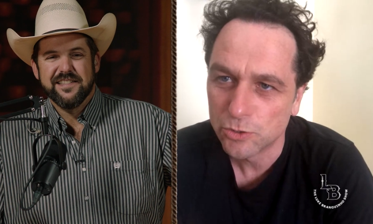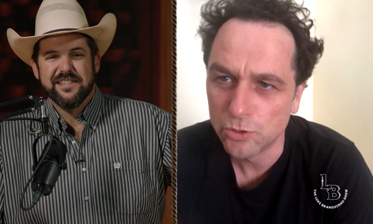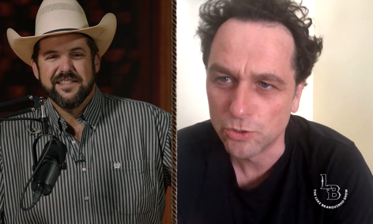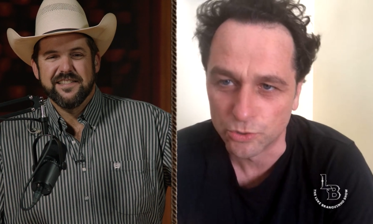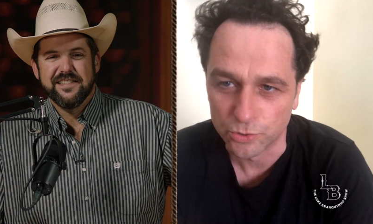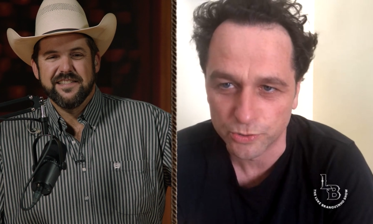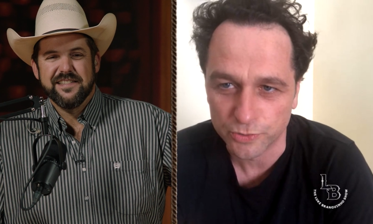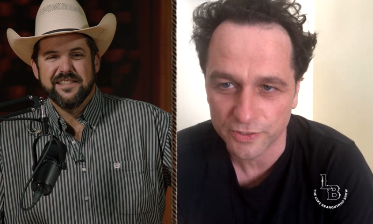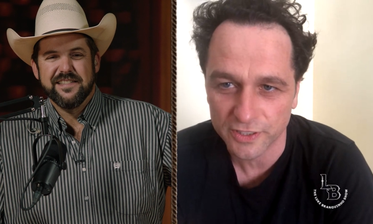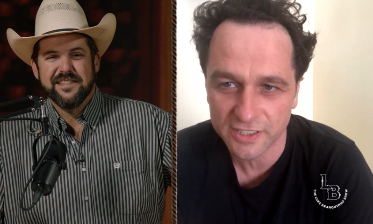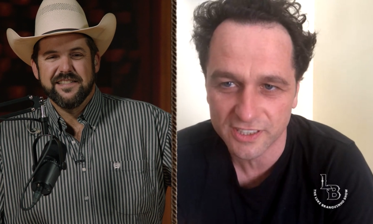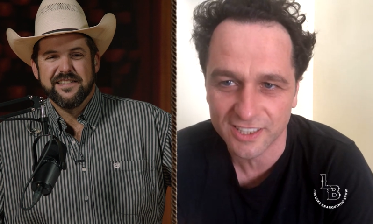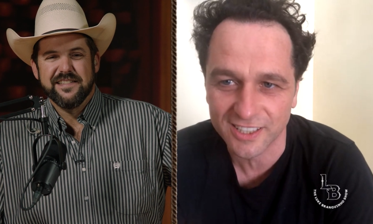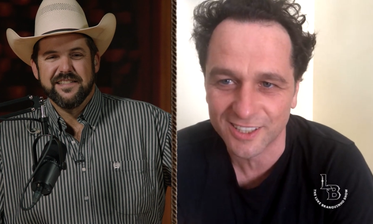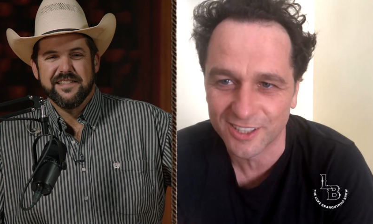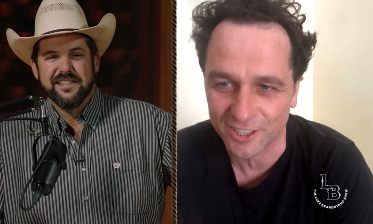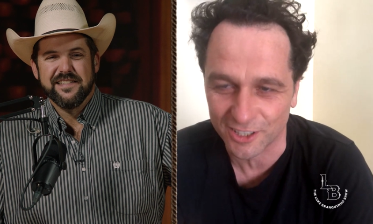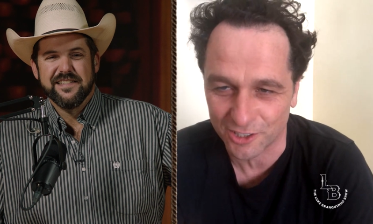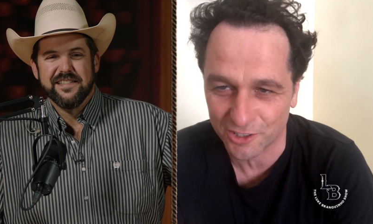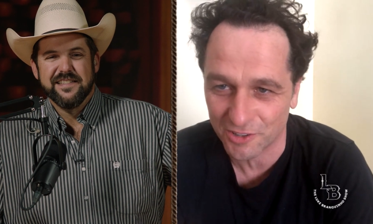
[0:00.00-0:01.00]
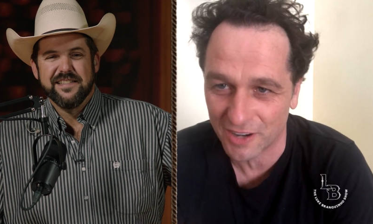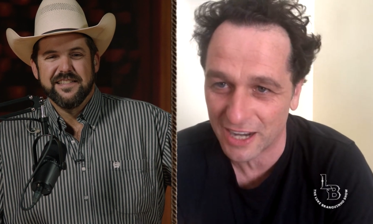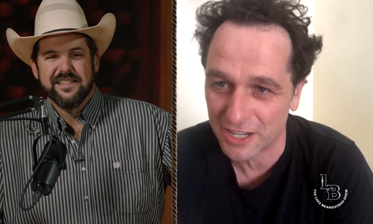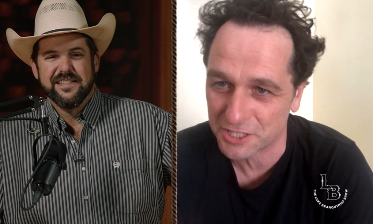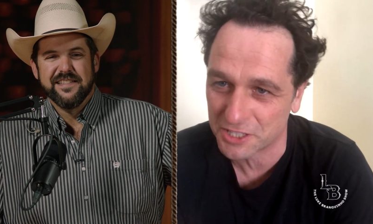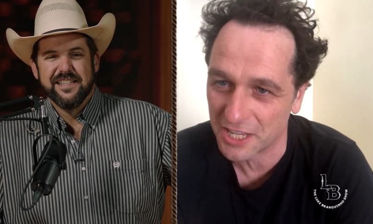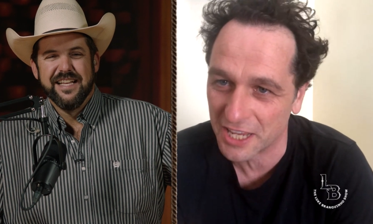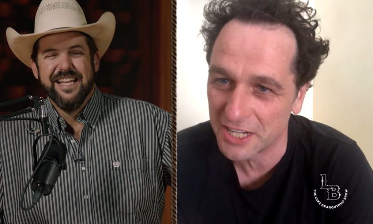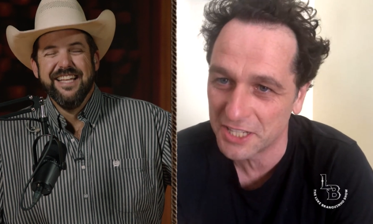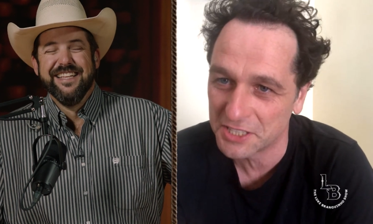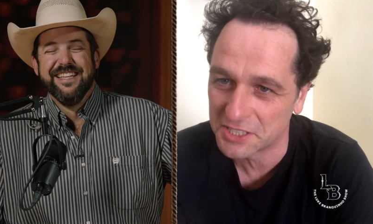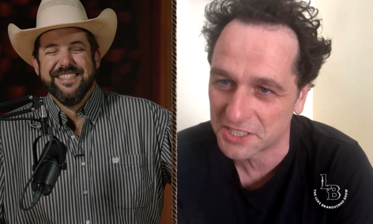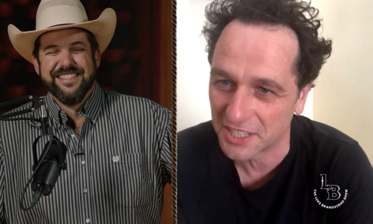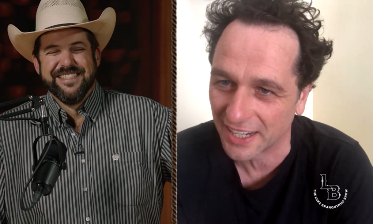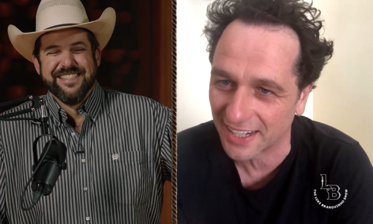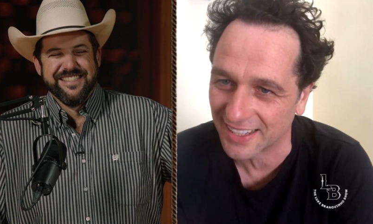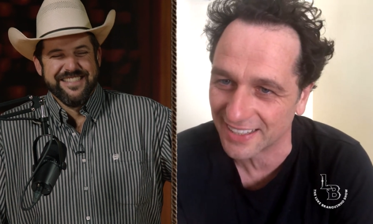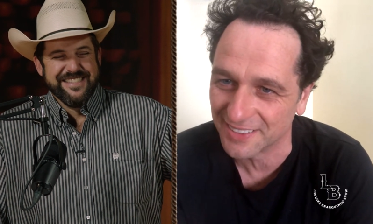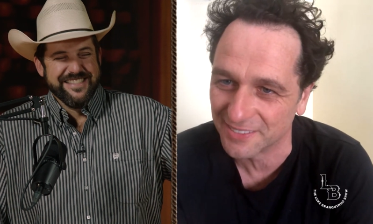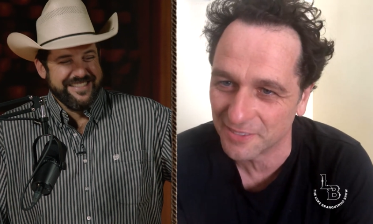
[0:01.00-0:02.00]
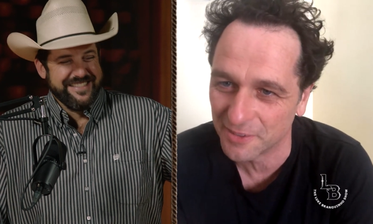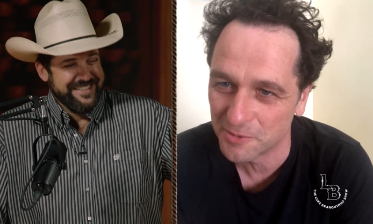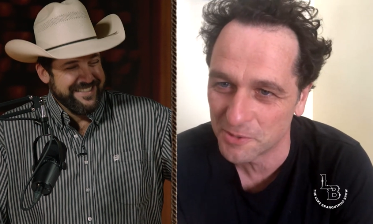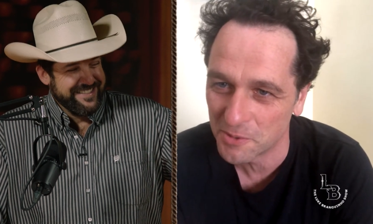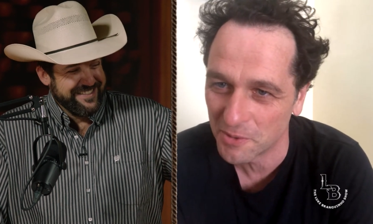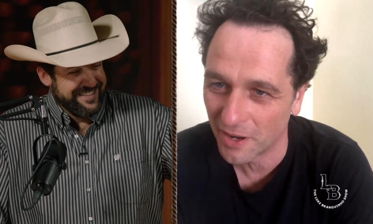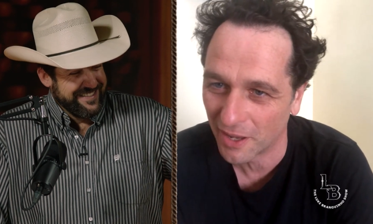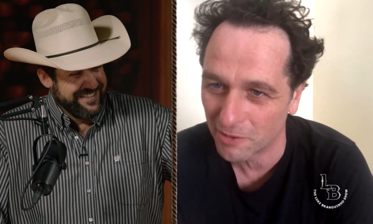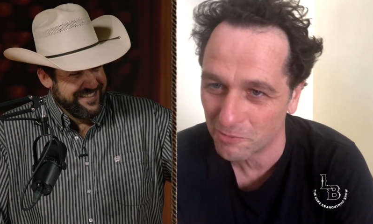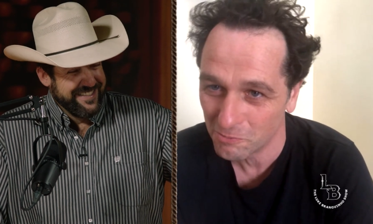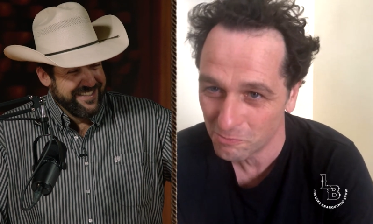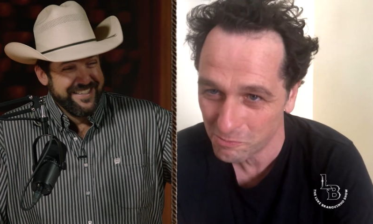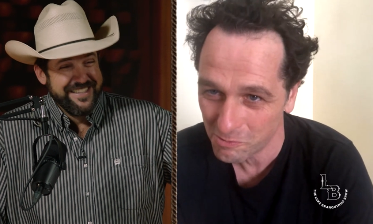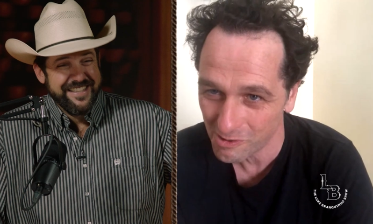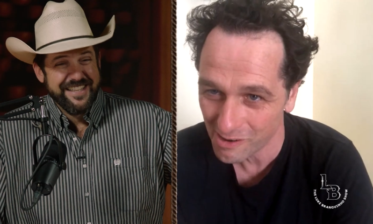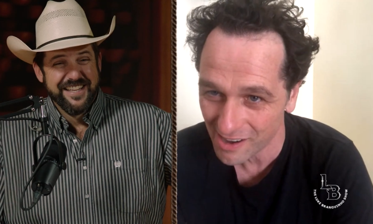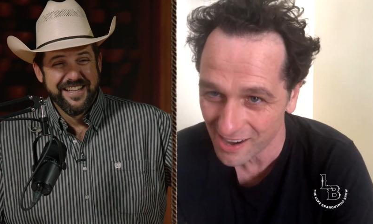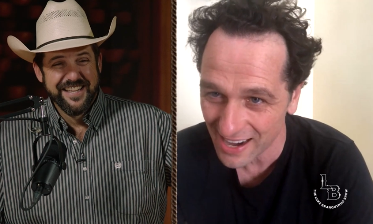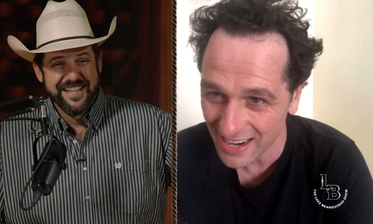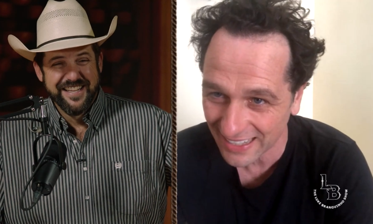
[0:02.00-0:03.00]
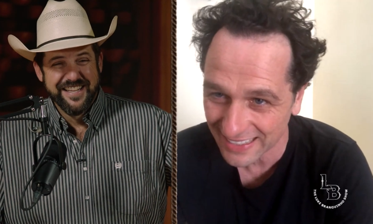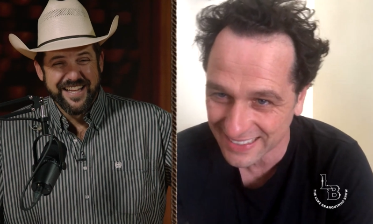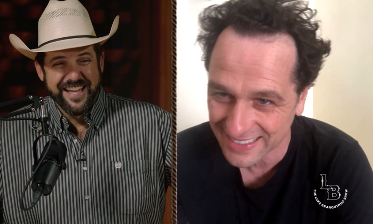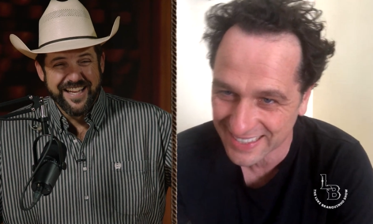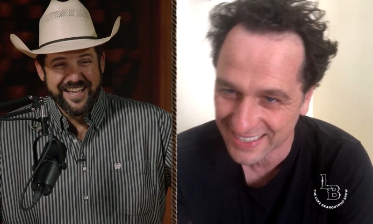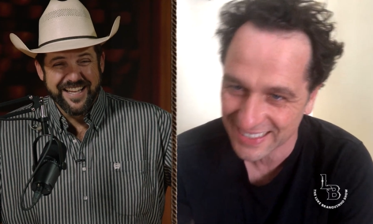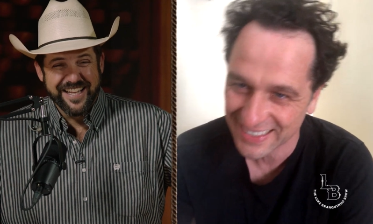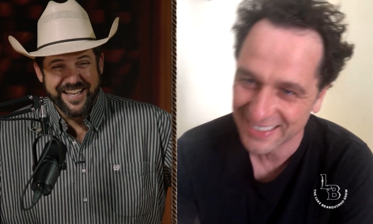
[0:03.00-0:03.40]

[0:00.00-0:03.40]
Speaker 1: ooh, this thing could have crashed any second. and we were like, what?